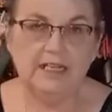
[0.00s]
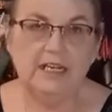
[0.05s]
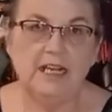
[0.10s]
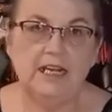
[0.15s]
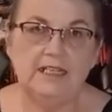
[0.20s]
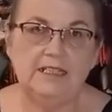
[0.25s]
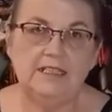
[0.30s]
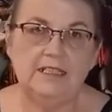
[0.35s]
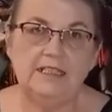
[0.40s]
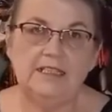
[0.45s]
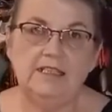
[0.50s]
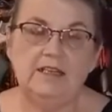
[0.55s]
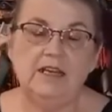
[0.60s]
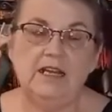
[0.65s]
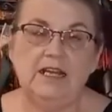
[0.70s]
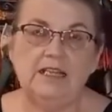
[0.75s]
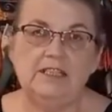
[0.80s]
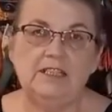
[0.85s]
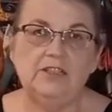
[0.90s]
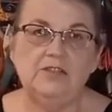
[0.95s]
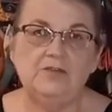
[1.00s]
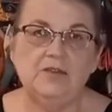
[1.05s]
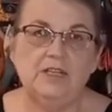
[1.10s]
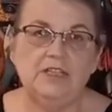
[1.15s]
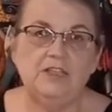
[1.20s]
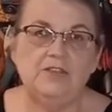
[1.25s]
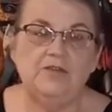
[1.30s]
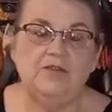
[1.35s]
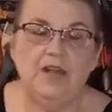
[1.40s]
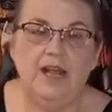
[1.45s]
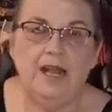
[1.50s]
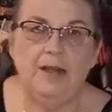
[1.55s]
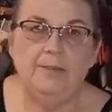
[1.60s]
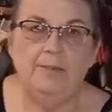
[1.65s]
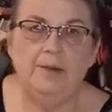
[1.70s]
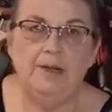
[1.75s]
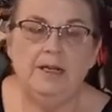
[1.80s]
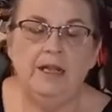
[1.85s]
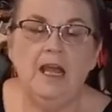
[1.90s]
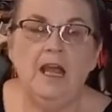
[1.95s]
nice. It's a nice stretch
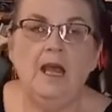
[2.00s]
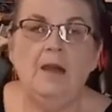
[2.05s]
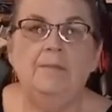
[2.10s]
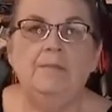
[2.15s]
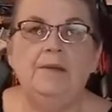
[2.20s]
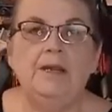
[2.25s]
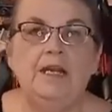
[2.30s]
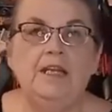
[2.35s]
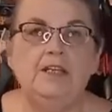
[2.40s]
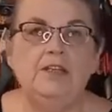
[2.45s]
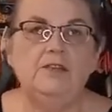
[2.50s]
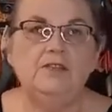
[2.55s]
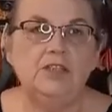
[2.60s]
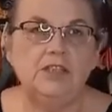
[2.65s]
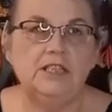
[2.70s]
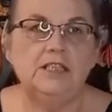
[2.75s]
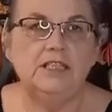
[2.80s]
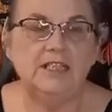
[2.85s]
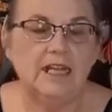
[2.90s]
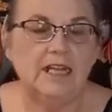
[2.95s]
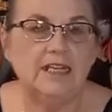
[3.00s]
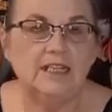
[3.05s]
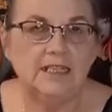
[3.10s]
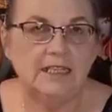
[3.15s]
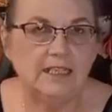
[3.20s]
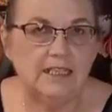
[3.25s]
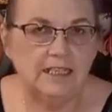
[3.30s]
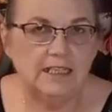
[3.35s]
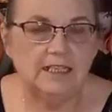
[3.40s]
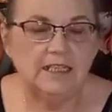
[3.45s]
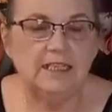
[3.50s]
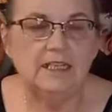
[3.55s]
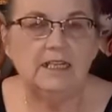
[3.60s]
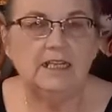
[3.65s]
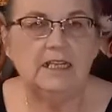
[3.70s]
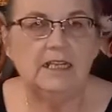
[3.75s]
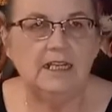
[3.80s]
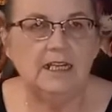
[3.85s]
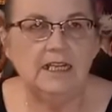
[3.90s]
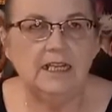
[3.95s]
fabric, but I used a technique
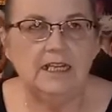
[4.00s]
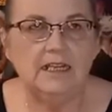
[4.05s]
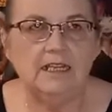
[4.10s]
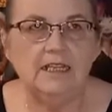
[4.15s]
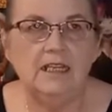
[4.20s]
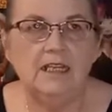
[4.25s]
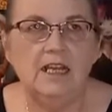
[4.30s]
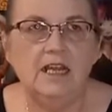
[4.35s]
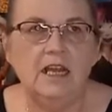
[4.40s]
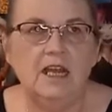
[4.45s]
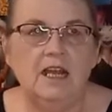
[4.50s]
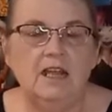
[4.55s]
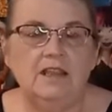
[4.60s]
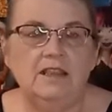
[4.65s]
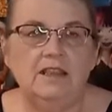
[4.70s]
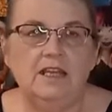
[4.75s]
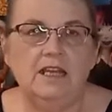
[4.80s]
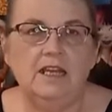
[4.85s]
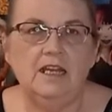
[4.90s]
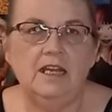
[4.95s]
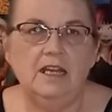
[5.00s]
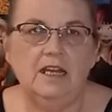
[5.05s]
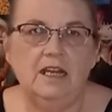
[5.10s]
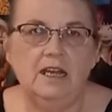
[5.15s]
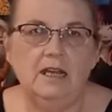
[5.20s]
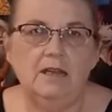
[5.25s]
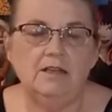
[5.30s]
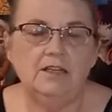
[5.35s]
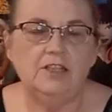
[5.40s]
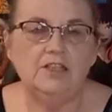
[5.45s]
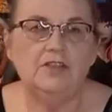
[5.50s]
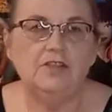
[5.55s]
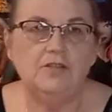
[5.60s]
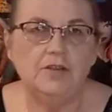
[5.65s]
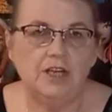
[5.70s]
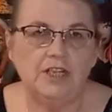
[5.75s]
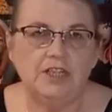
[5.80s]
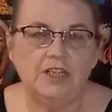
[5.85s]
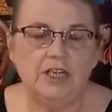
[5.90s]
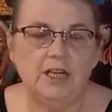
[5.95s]
in the
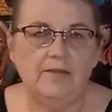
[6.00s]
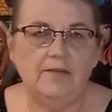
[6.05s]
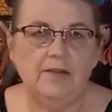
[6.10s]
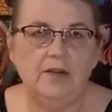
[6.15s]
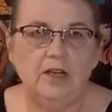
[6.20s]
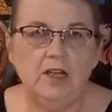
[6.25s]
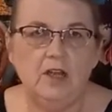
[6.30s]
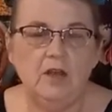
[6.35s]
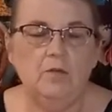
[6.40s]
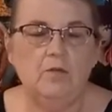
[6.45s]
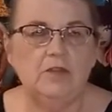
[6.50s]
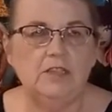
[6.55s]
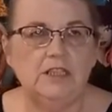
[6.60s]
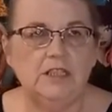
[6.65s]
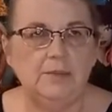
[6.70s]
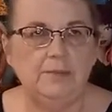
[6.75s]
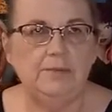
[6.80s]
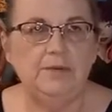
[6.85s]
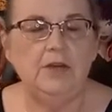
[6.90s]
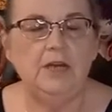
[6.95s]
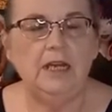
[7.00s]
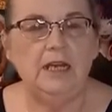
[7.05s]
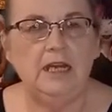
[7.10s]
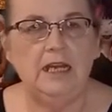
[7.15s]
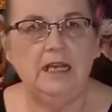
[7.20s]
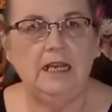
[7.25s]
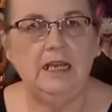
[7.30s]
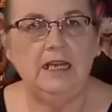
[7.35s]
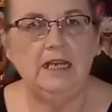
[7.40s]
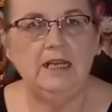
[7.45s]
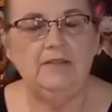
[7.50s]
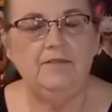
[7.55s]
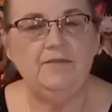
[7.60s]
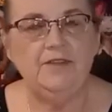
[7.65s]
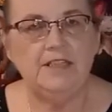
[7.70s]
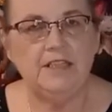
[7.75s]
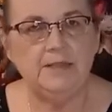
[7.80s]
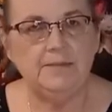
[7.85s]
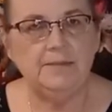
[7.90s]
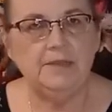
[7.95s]
construction of it was to put an
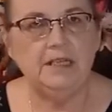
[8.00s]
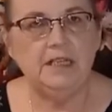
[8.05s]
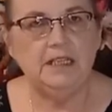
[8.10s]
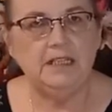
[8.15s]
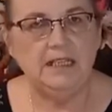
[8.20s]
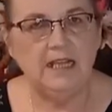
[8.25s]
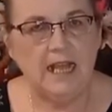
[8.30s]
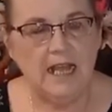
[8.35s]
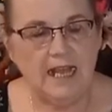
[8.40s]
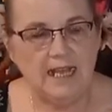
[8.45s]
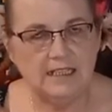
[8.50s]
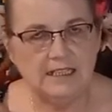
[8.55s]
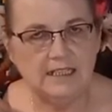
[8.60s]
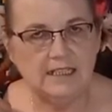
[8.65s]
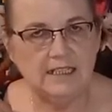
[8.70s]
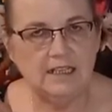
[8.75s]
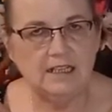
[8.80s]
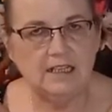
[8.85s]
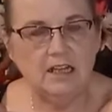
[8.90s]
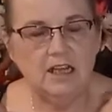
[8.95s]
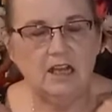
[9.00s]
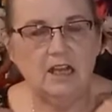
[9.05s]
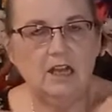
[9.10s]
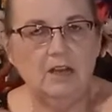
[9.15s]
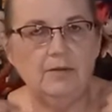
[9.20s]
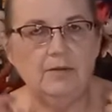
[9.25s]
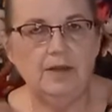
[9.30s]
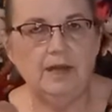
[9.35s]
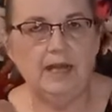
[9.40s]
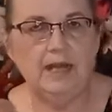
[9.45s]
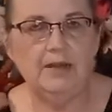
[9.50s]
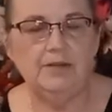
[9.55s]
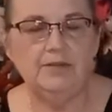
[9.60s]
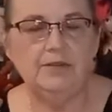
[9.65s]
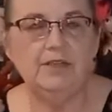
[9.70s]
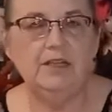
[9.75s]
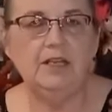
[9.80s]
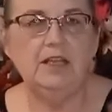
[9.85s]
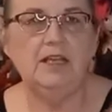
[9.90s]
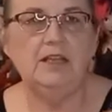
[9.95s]
invisible elastic
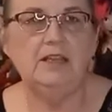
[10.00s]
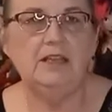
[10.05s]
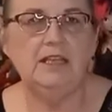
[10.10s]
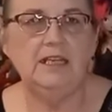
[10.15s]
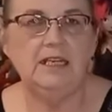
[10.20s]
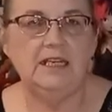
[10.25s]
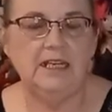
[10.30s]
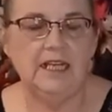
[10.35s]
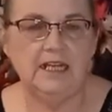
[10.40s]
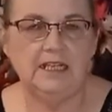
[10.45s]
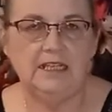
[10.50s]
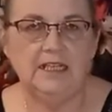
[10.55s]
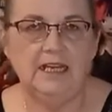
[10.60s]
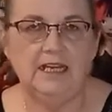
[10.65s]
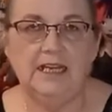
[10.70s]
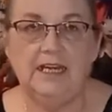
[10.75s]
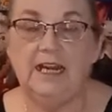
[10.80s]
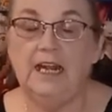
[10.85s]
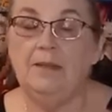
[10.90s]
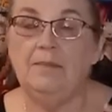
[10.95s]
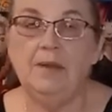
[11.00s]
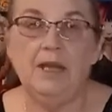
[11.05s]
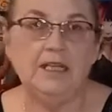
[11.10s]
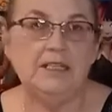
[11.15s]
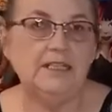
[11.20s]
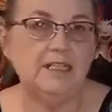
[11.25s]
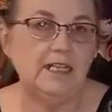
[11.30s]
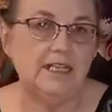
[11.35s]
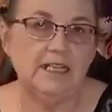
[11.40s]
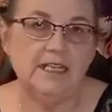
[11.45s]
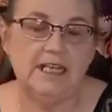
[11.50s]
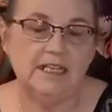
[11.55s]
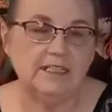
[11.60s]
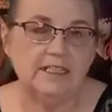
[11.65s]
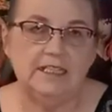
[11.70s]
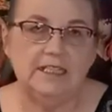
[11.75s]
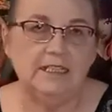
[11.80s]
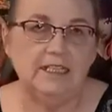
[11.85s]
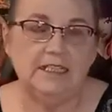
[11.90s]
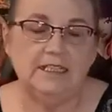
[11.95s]
around the neckline. And I'm not saying
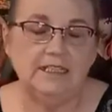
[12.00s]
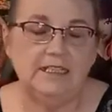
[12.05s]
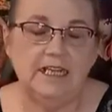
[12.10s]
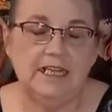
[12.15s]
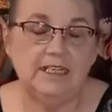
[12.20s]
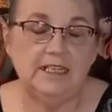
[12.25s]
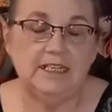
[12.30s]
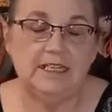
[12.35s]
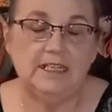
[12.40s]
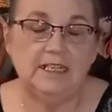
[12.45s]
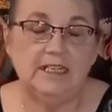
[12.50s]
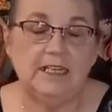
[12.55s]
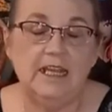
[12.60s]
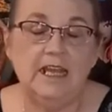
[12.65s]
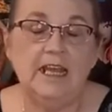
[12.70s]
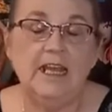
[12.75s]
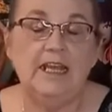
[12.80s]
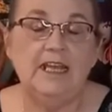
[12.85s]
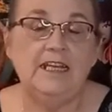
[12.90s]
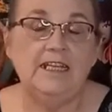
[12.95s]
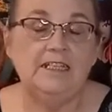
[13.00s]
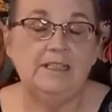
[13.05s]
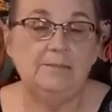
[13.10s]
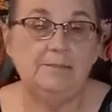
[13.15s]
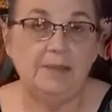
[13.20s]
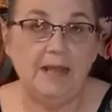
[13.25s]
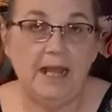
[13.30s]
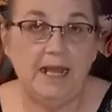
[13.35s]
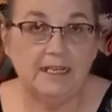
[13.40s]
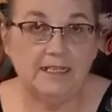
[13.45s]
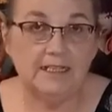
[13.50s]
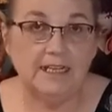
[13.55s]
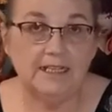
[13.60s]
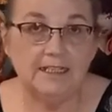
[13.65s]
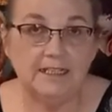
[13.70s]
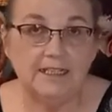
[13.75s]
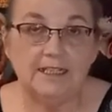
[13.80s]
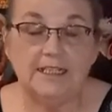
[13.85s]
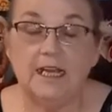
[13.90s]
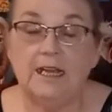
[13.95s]
that technique is a bad
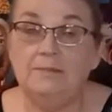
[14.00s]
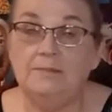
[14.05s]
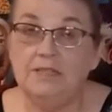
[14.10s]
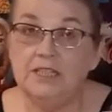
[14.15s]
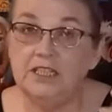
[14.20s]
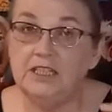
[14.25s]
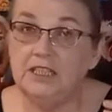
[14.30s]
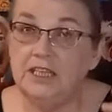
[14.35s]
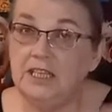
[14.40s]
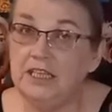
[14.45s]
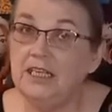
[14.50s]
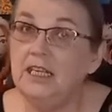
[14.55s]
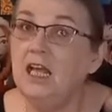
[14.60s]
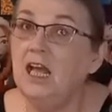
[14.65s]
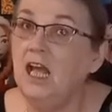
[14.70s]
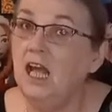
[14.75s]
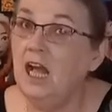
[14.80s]
technique. I'm just saying